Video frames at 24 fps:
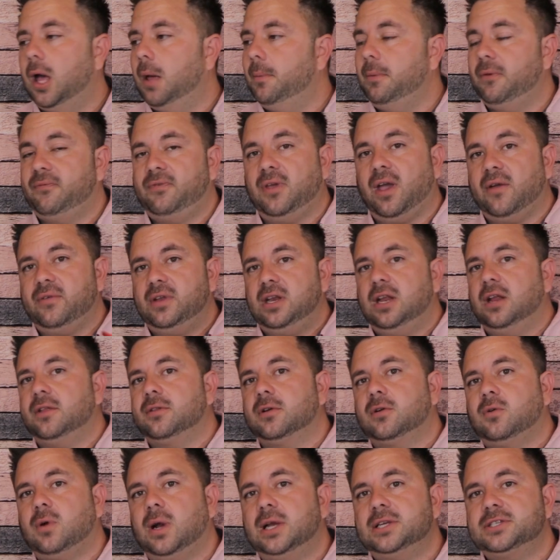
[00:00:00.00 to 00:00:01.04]
If you have any other
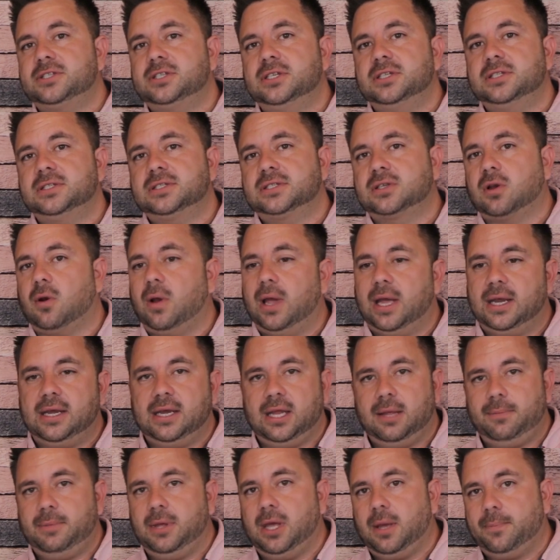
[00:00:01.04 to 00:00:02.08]
questions, go ahead and
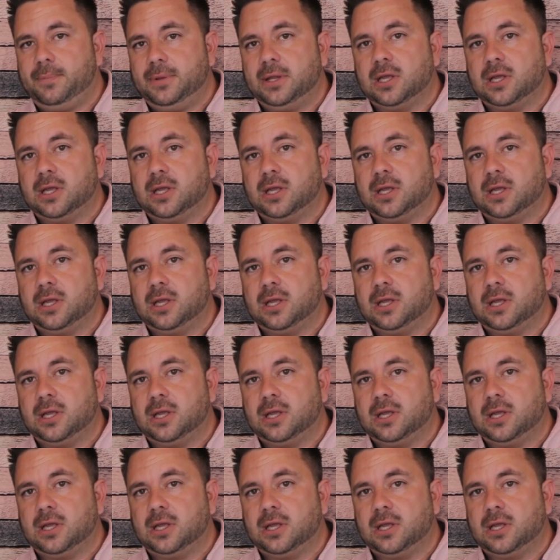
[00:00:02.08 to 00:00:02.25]
hit me up in